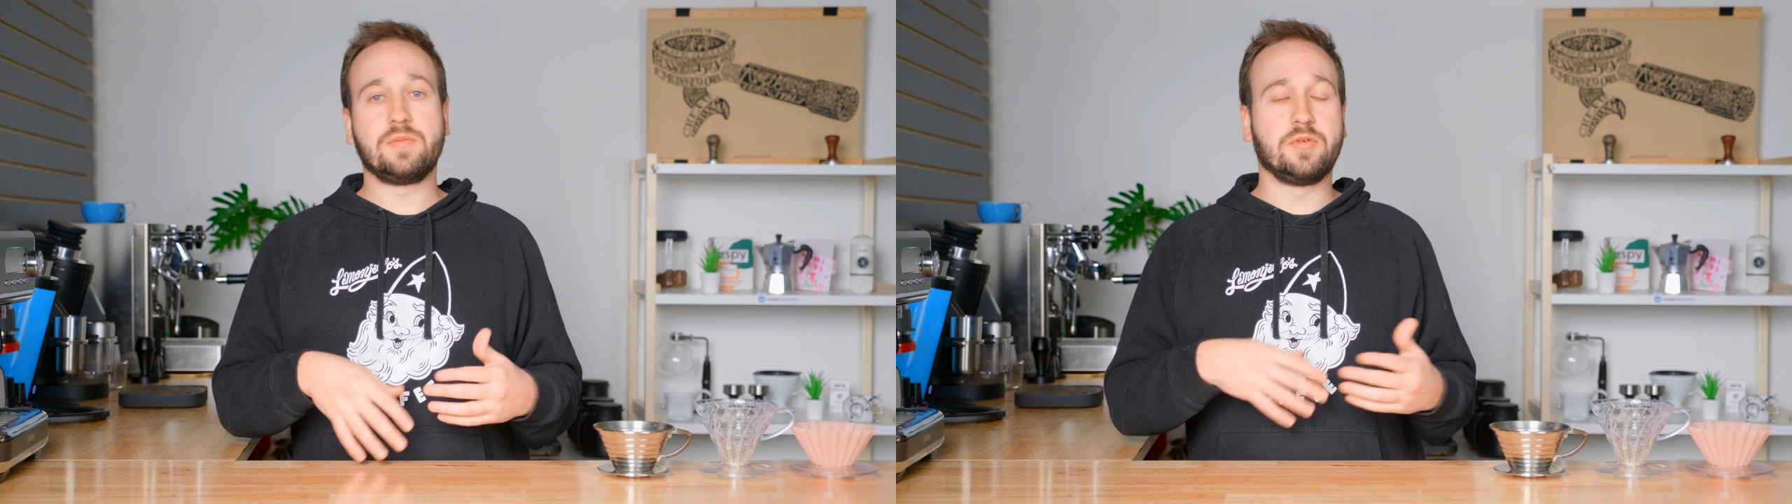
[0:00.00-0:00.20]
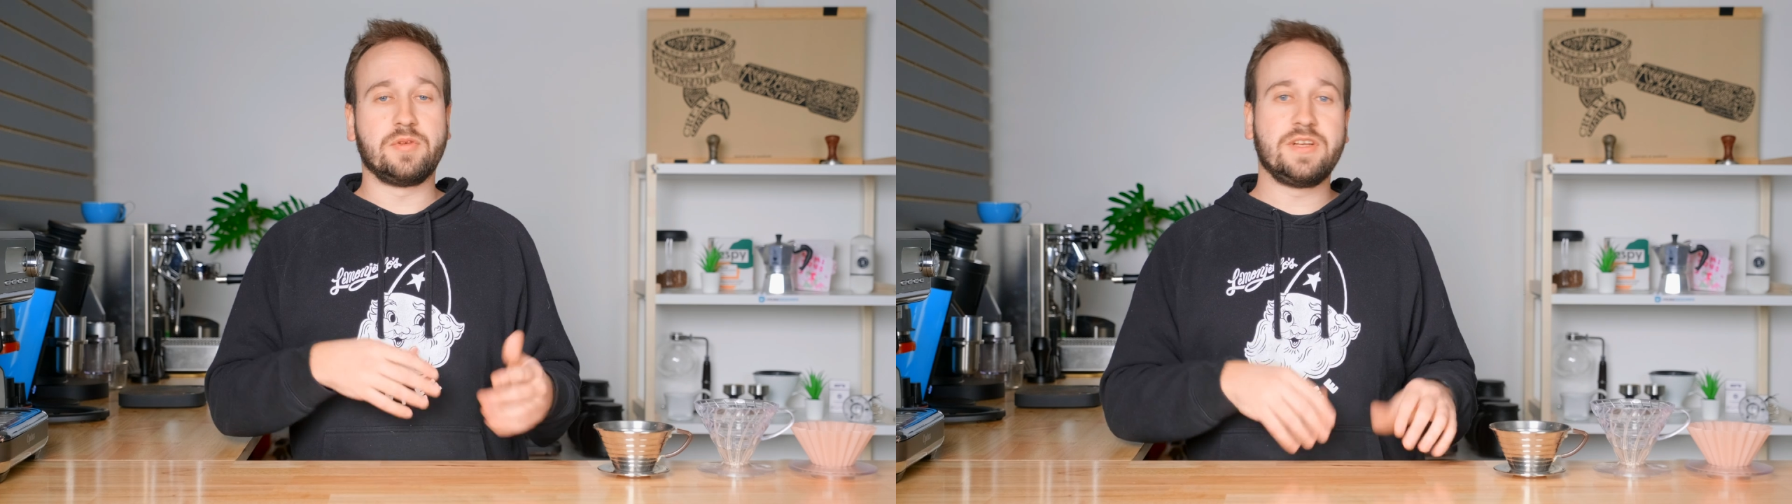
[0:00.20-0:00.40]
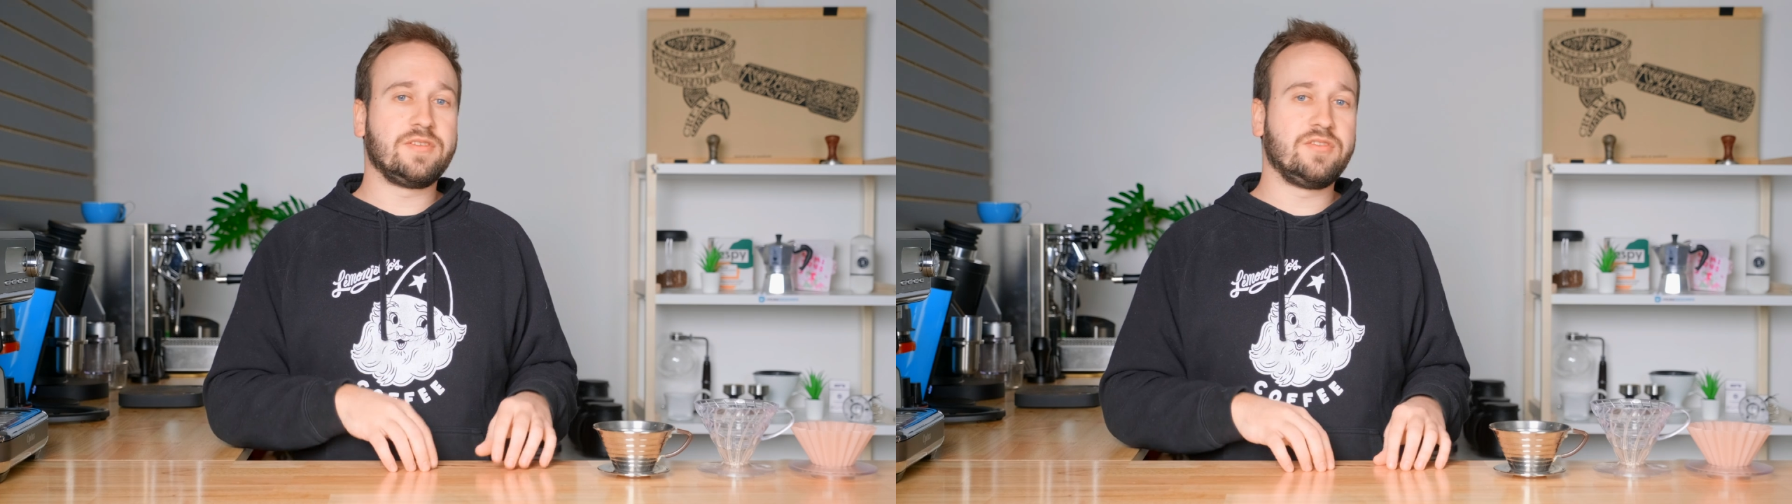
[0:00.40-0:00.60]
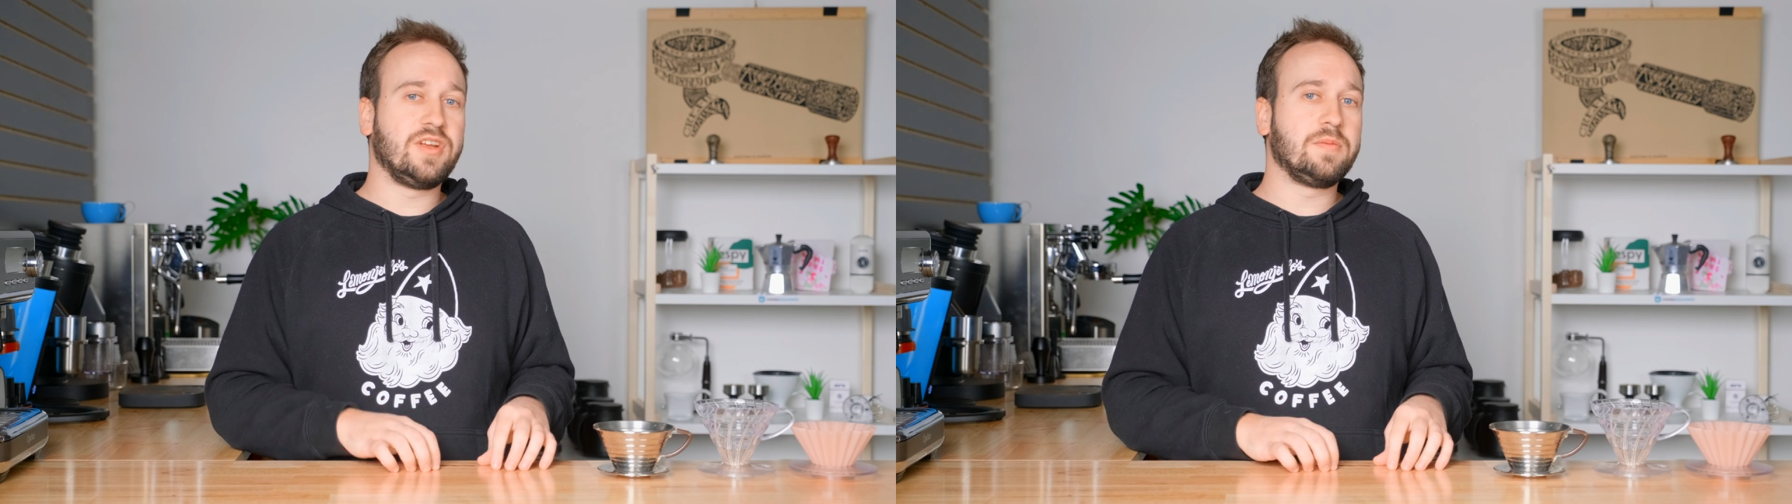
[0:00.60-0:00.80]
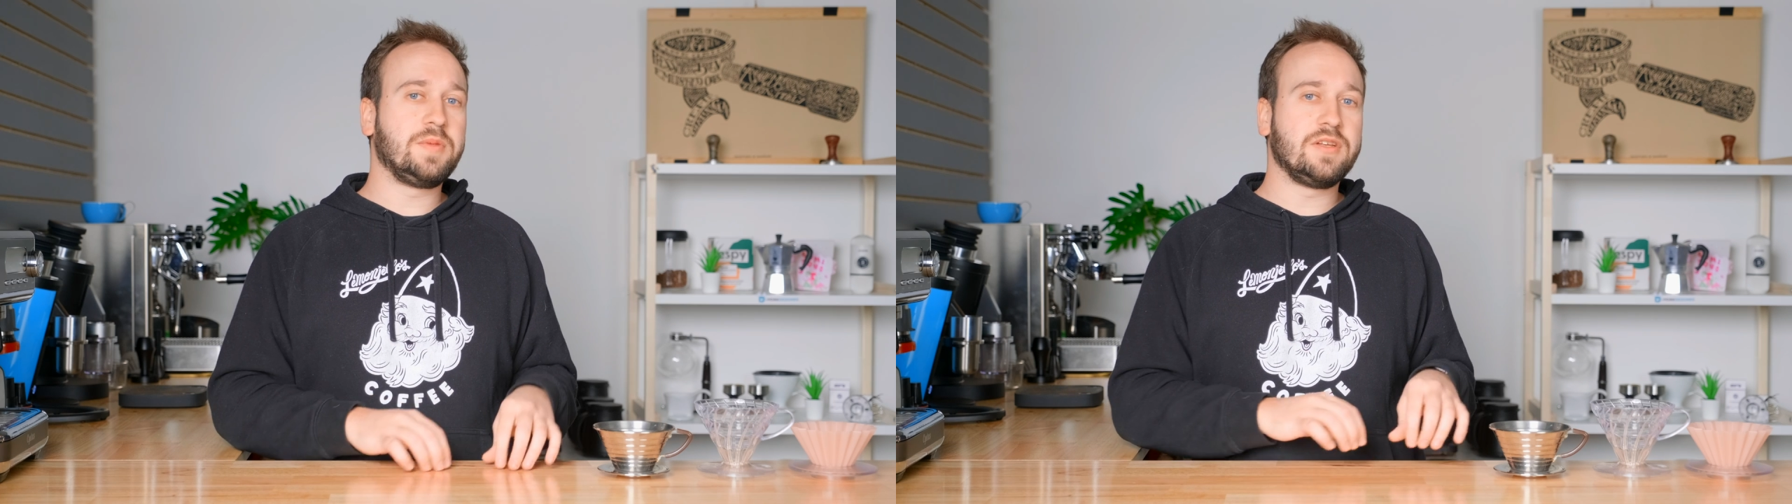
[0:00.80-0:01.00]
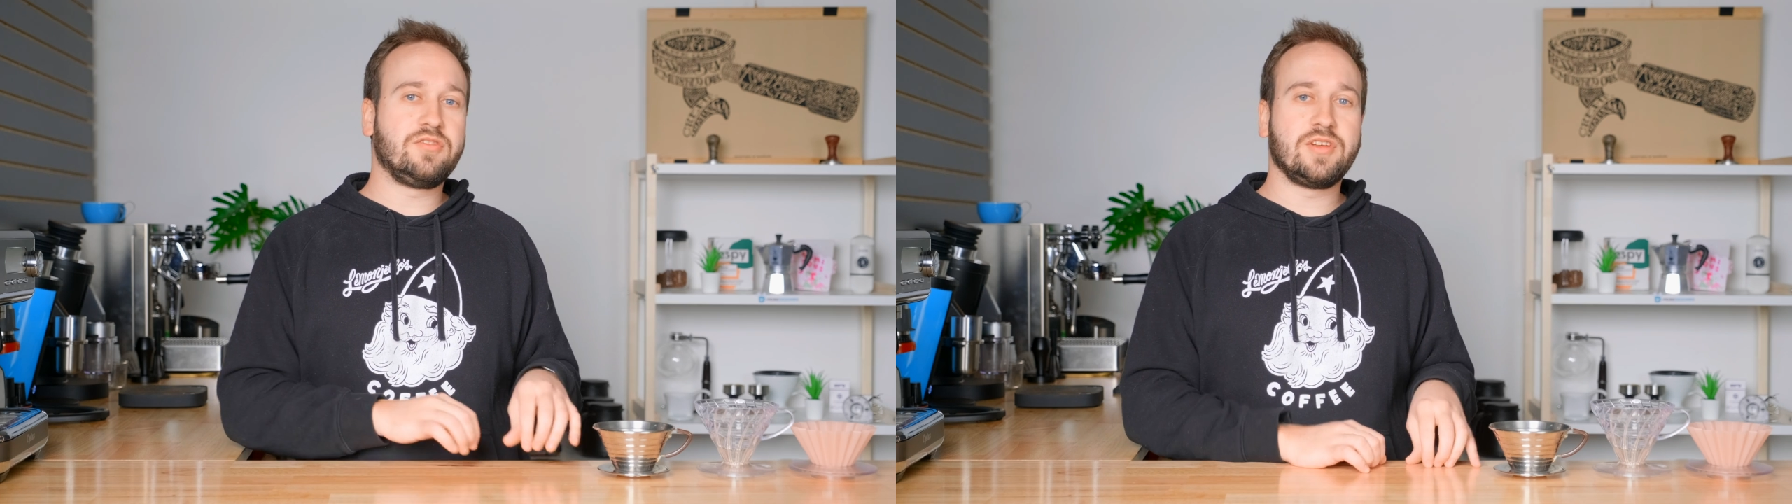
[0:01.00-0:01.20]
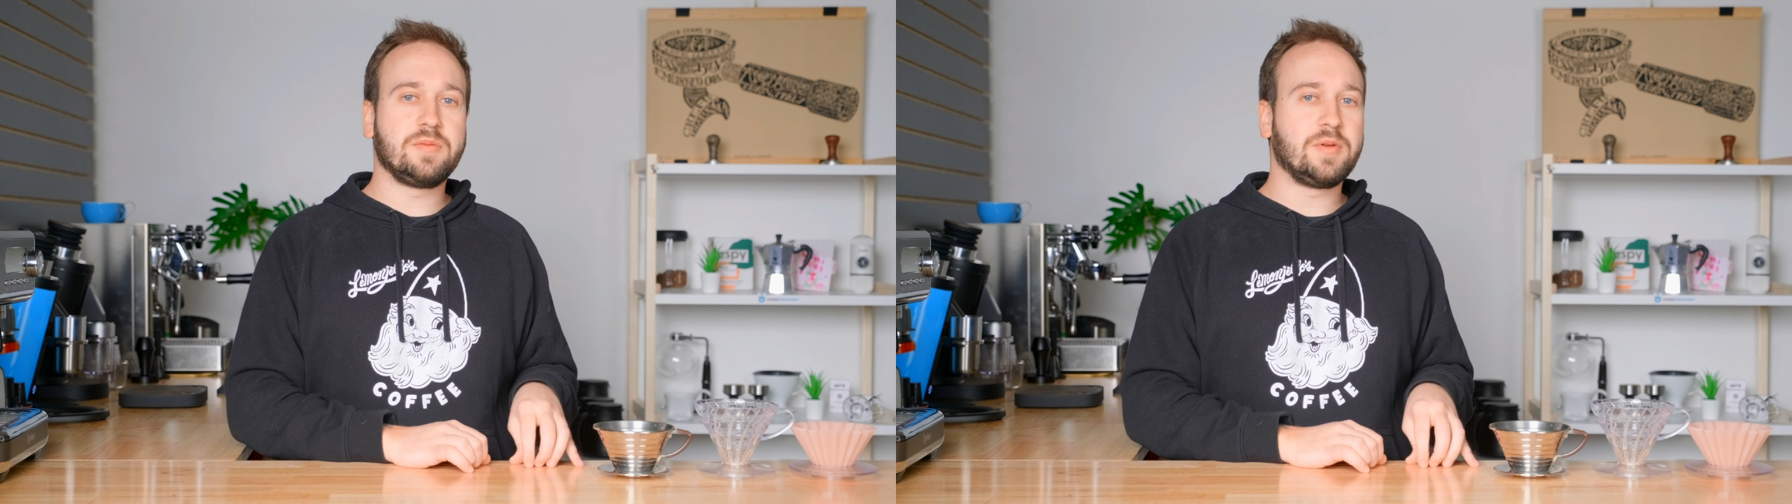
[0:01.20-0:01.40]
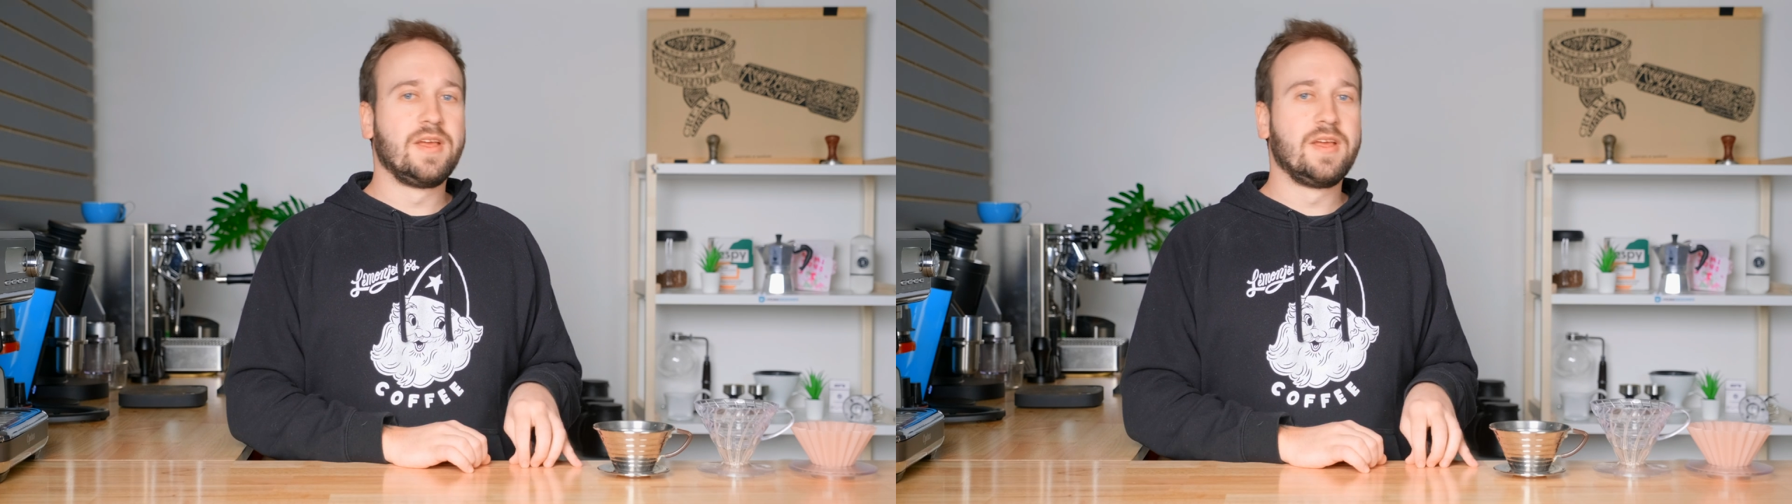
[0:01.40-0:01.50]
Barista Championship,